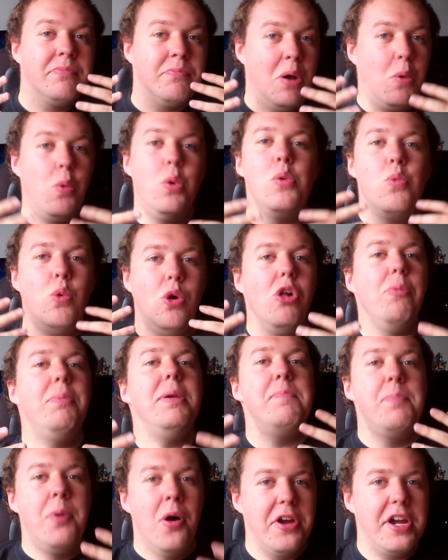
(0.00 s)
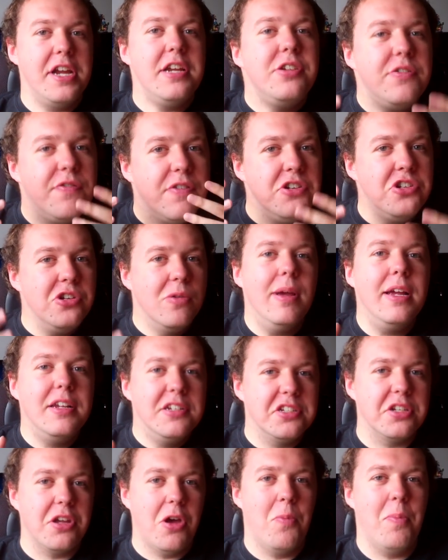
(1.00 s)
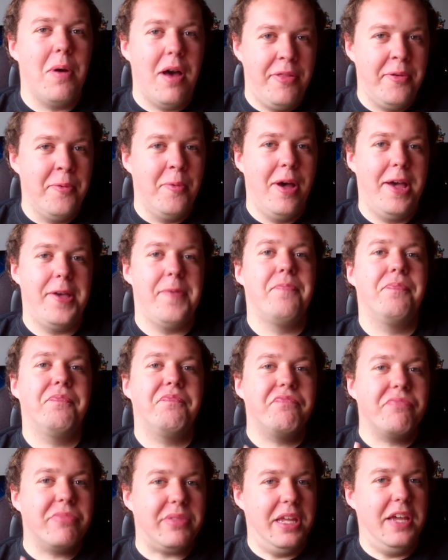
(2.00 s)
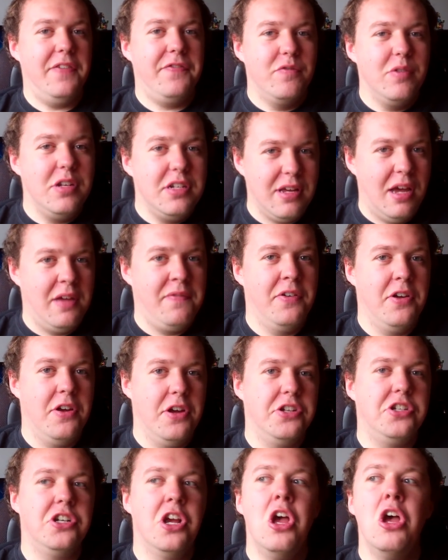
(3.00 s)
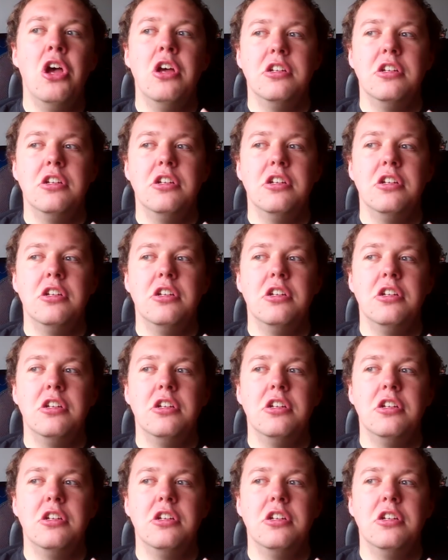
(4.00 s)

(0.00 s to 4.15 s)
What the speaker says: but we will be punished for doing so, by the way, if we diverge.